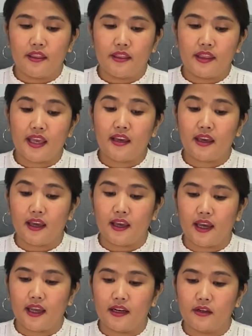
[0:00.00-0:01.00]
thinking
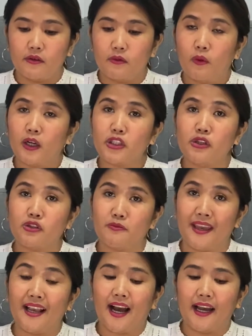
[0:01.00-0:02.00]
and want you to
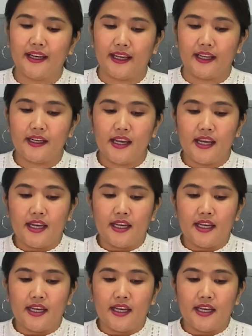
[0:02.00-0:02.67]
be guided